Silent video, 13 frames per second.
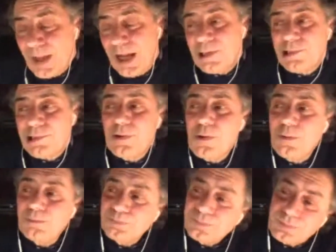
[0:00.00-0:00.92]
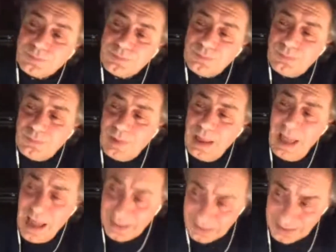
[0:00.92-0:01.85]
And so
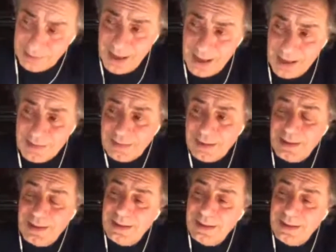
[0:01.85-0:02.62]
I did that.